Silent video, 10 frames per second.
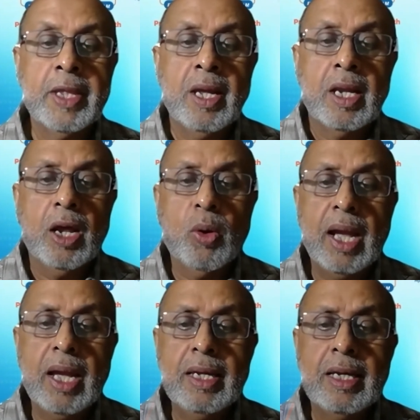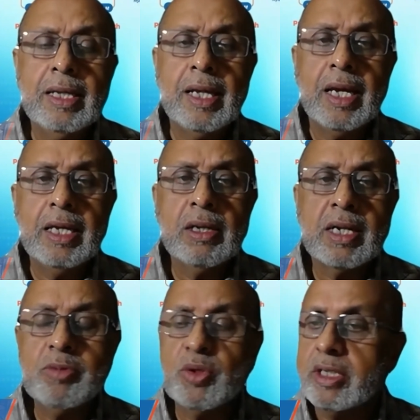Now, I'll
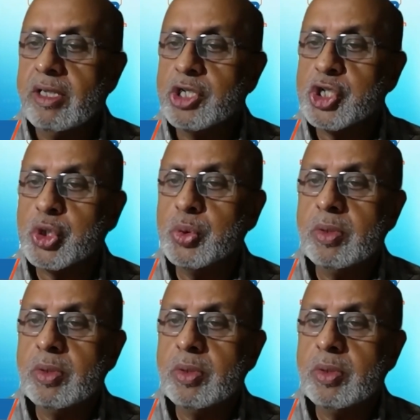come to another issue.